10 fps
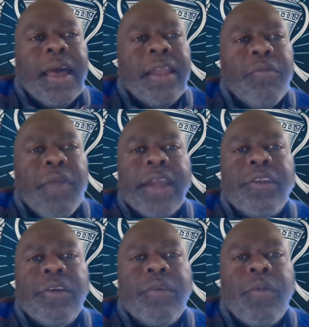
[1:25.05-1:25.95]

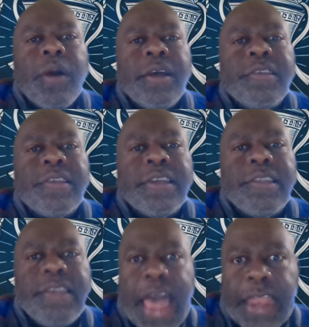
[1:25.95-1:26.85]
director was
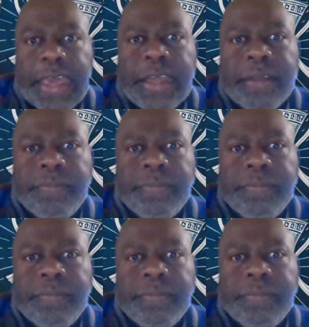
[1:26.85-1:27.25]
Italian,